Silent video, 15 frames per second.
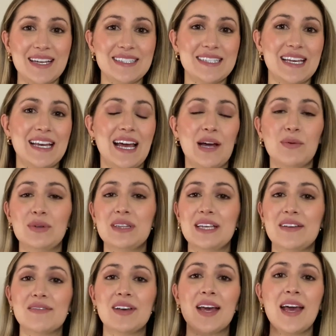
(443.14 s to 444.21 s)
said, I will
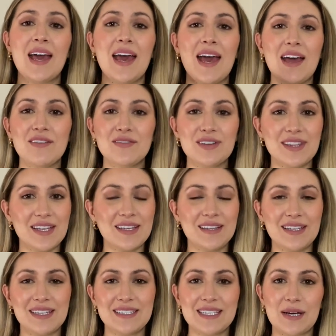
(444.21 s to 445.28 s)
leave everything
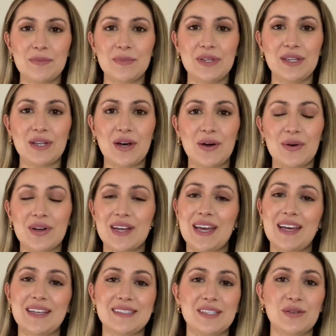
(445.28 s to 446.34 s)
linked down below in
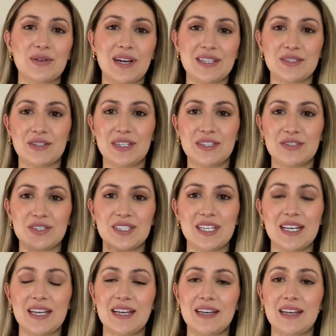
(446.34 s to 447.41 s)
case you guys are
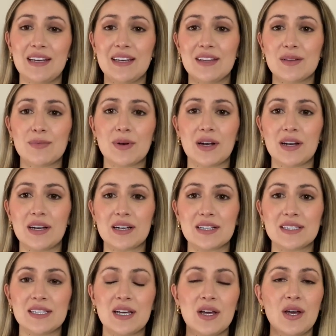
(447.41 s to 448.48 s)
interested in any of the
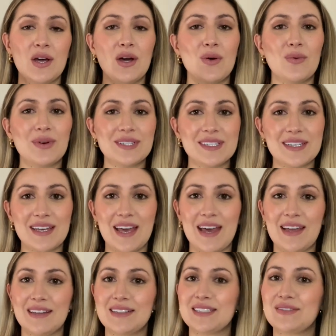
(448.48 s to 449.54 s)
products. Once
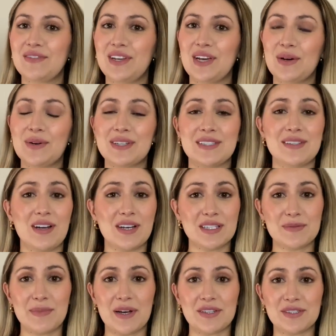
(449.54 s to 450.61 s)
again, this video is not
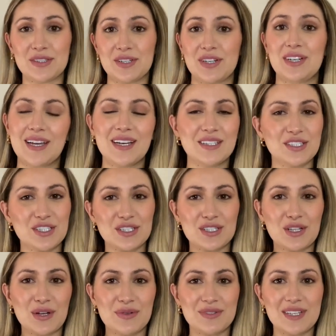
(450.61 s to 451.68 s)
sponsored. It's just
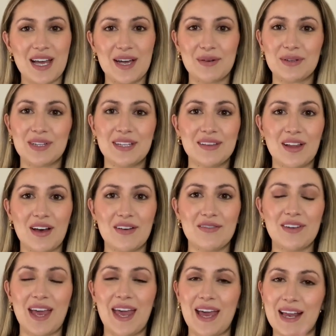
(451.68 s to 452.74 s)
clothes that I really love
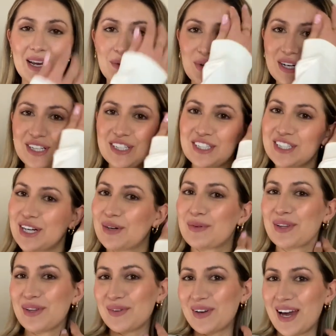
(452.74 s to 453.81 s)
and I wanted to share it
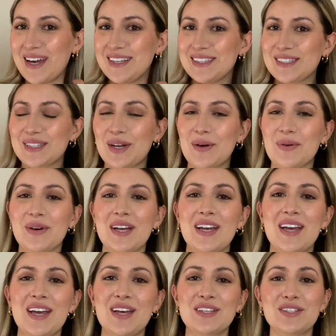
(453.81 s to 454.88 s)
with you guys. So
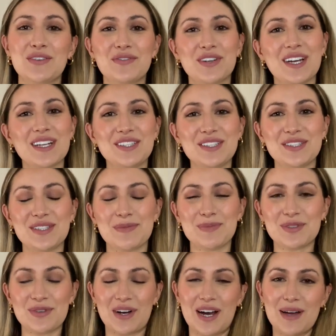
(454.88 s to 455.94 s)
don't forget to
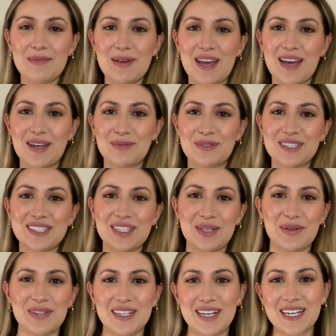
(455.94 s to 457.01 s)
subscribe and we'll see you
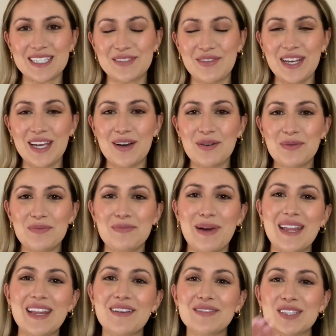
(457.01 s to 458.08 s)
in the next video. Bye,
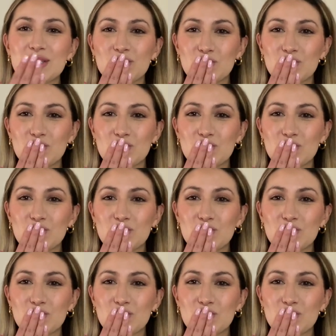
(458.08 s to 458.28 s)
loves.